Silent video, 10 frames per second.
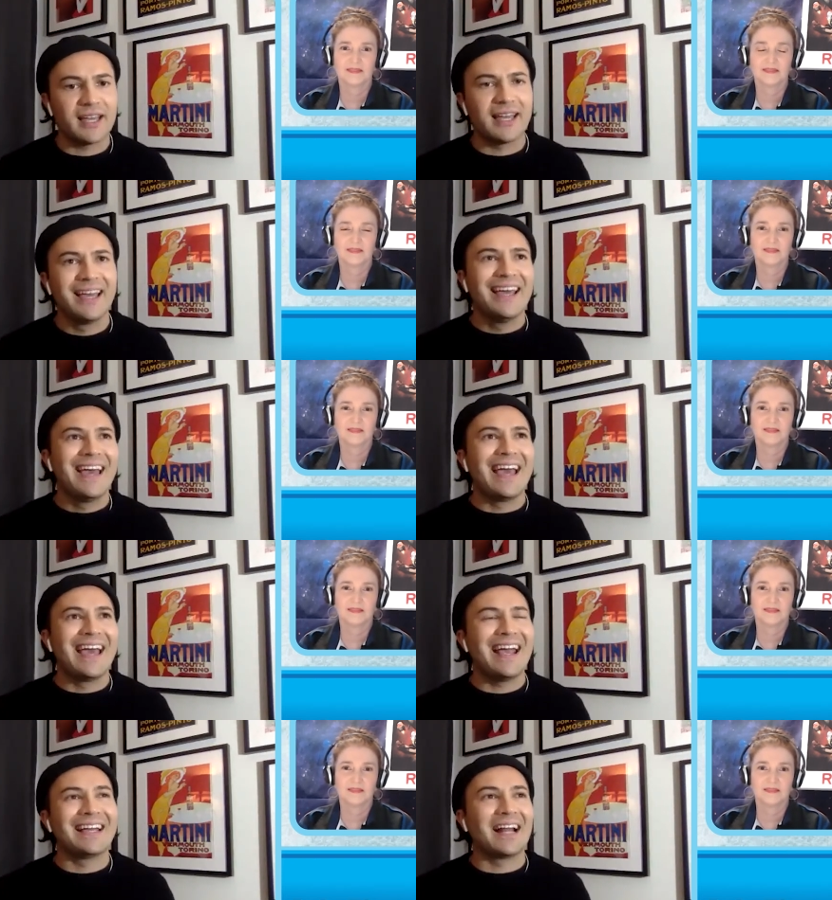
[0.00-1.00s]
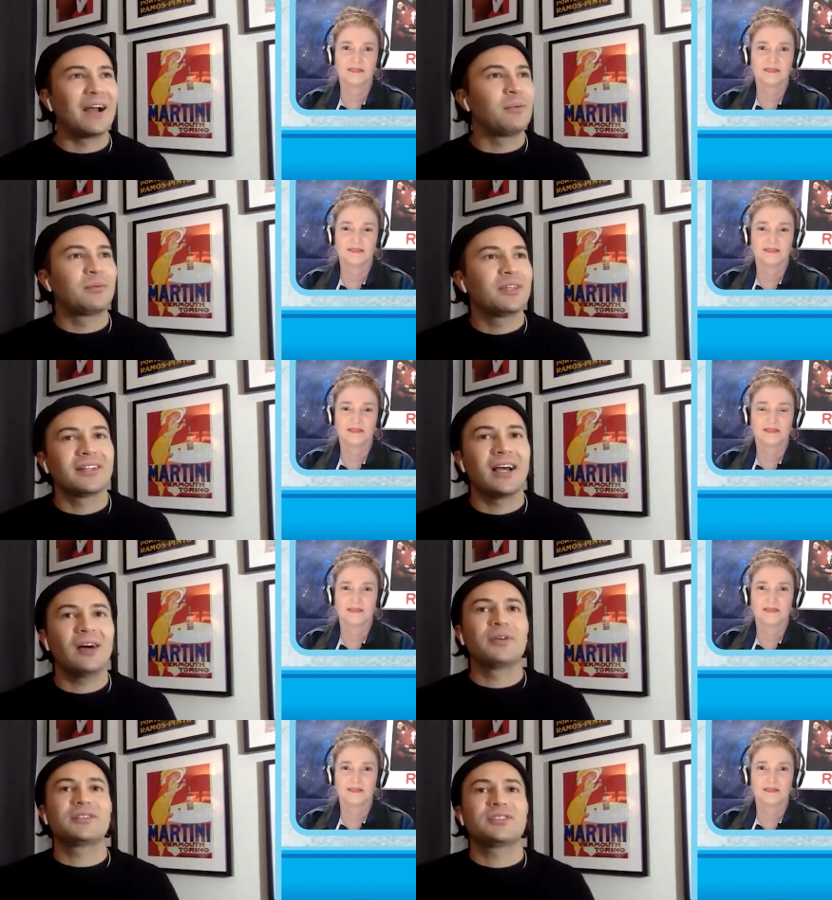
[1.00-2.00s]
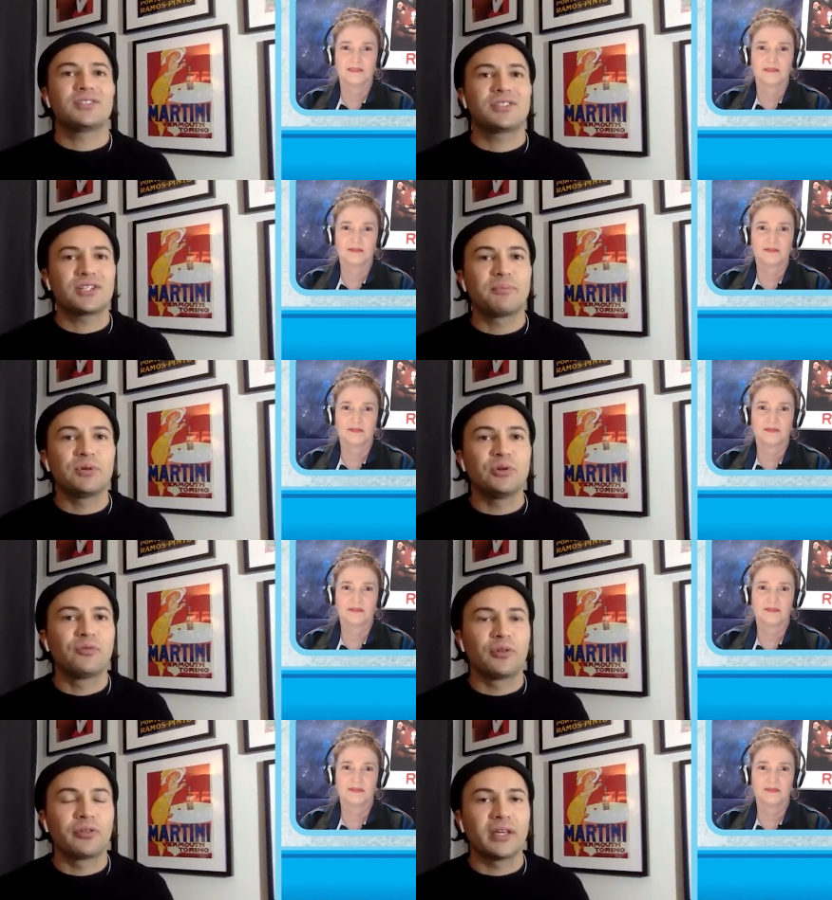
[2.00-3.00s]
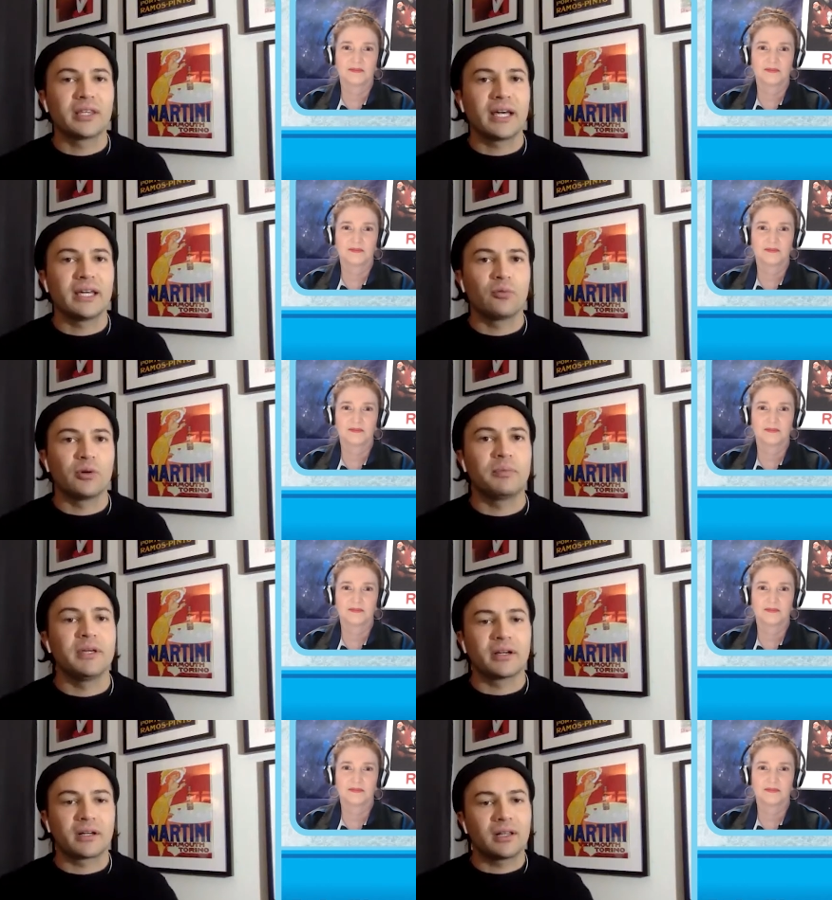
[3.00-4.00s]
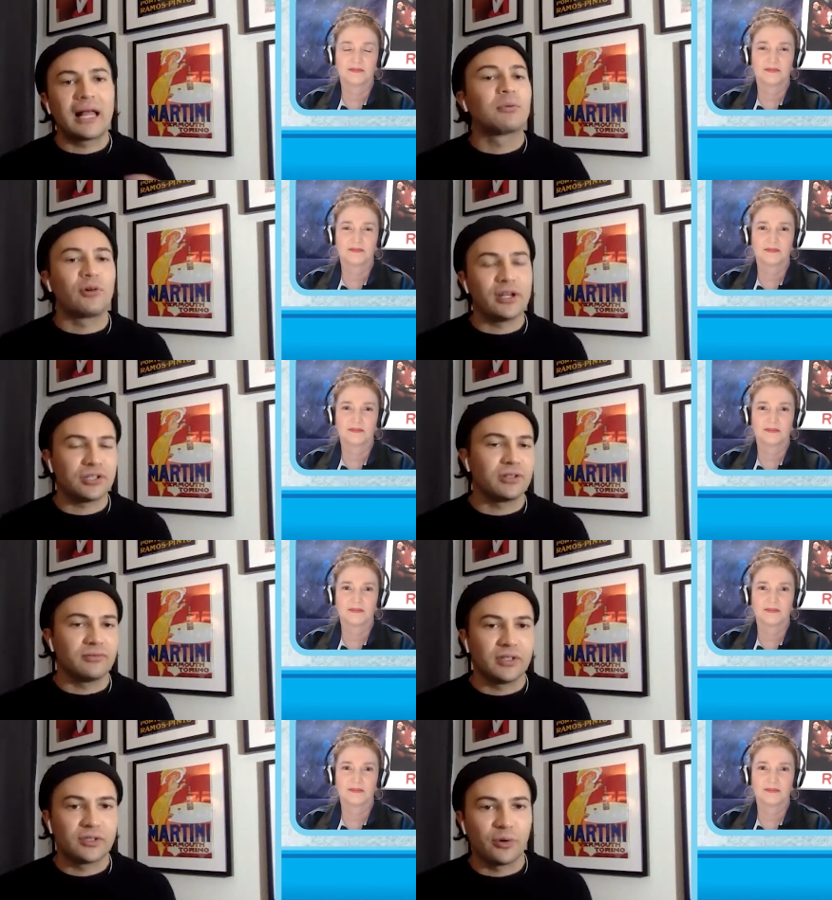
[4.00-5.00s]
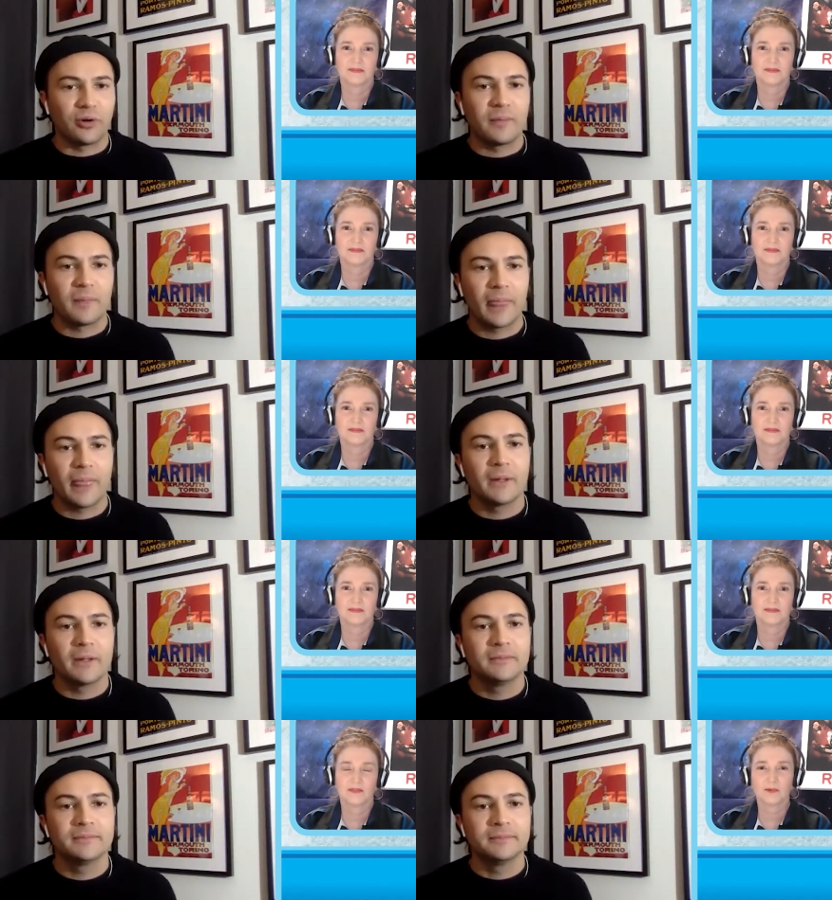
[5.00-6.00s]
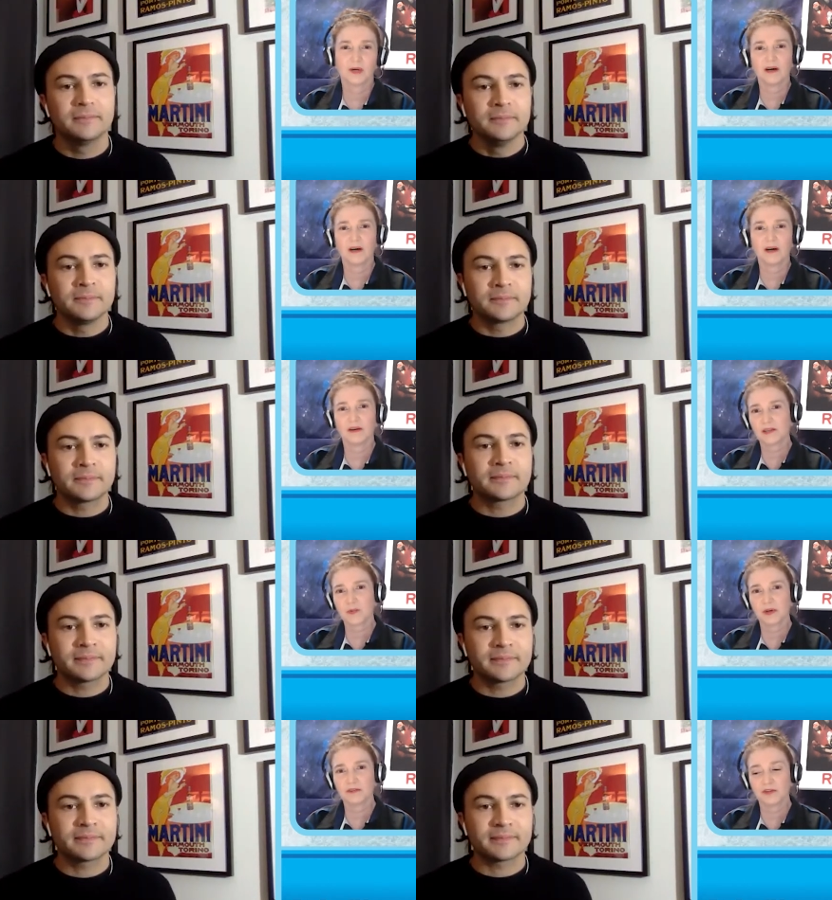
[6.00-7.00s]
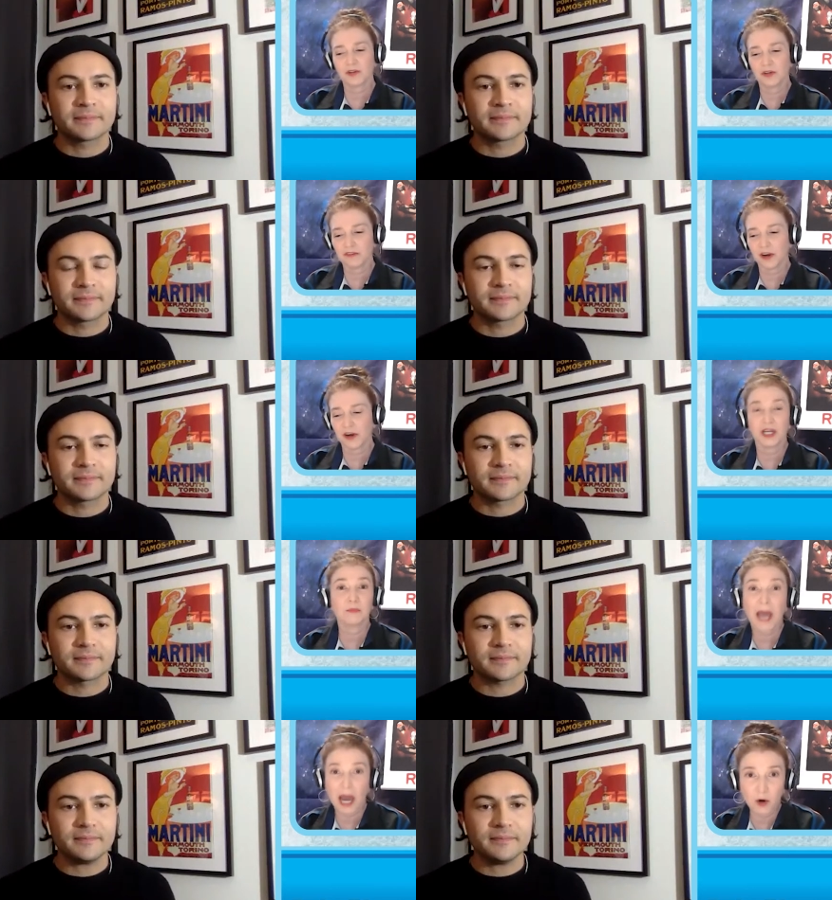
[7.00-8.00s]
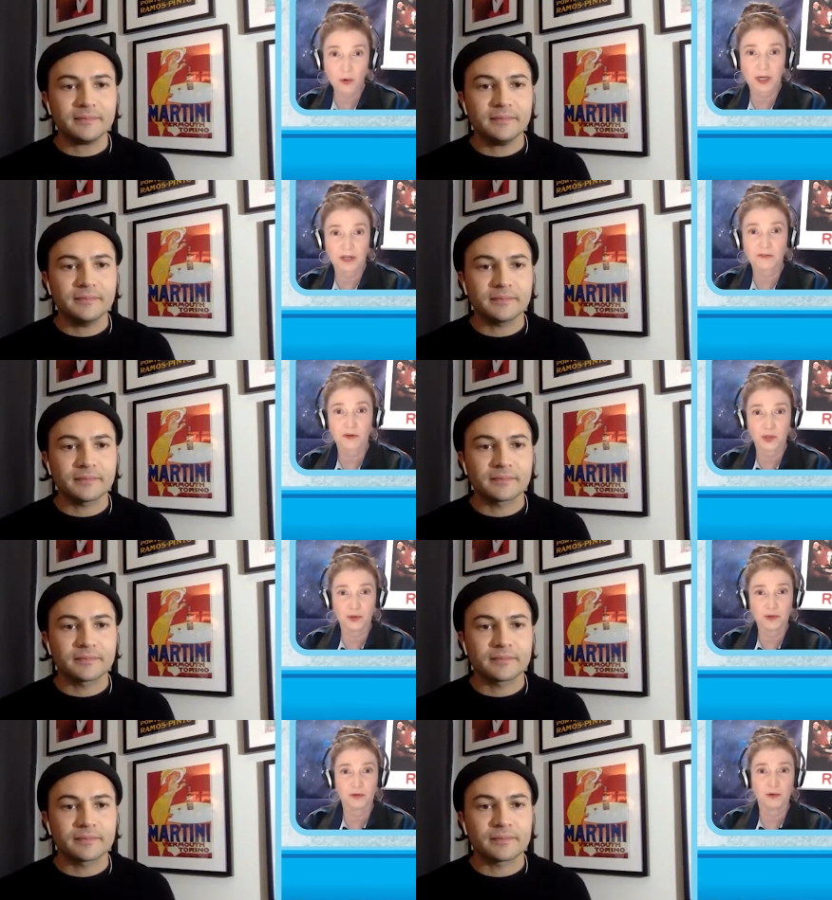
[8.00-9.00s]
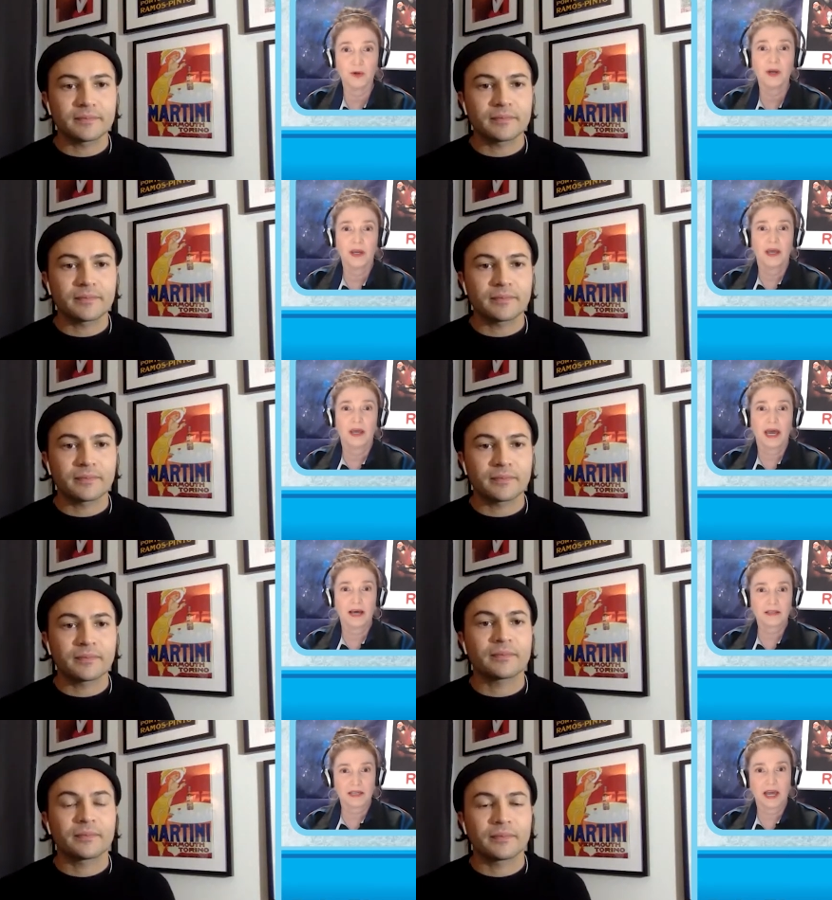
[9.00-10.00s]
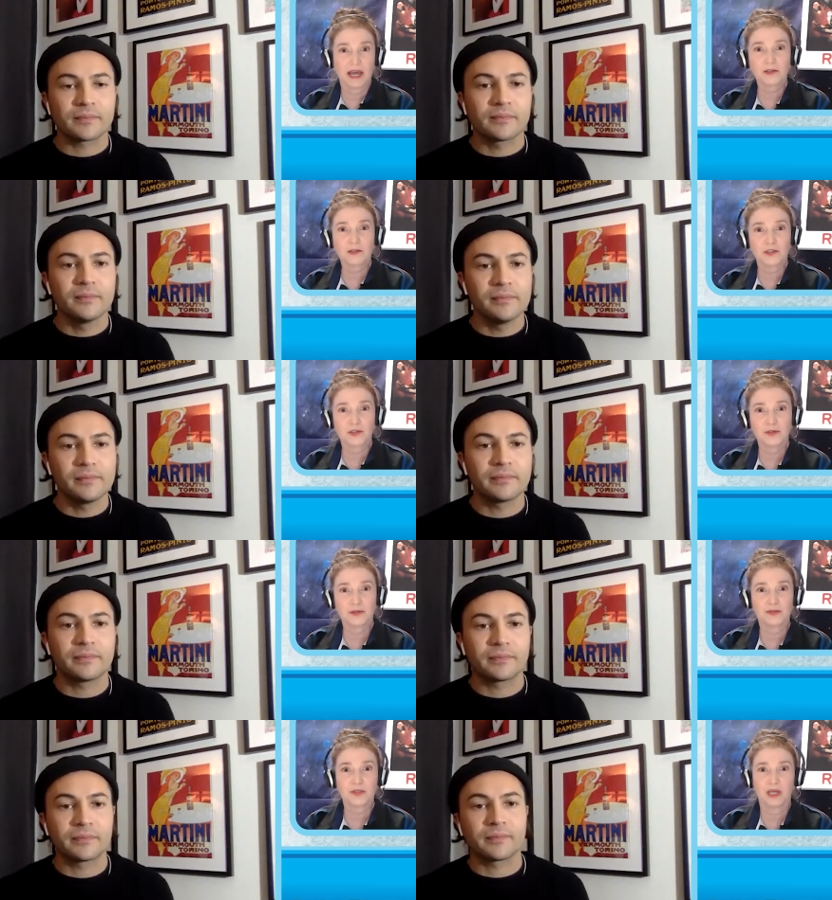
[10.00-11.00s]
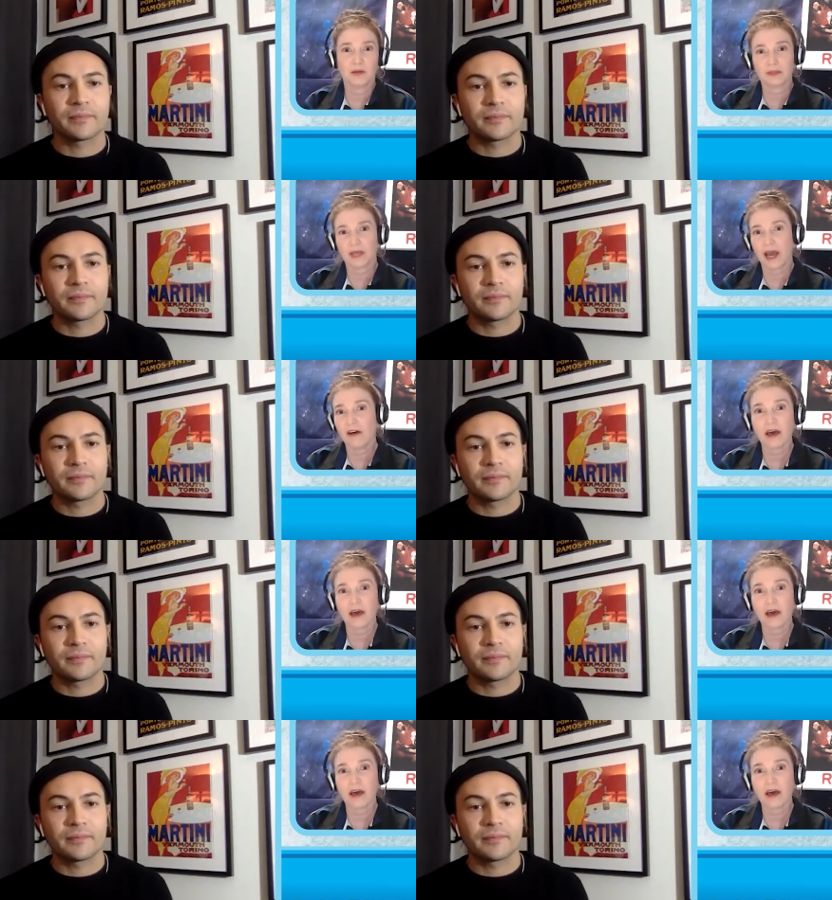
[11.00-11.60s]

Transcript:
Speaker 1: say it and I remember thinking like, oh, that's just such a beautiful thing that it would be a collaboration of this sort.
Speaker 2: Wow, that's wonderful and very empowering for you as an actor too to be able to have that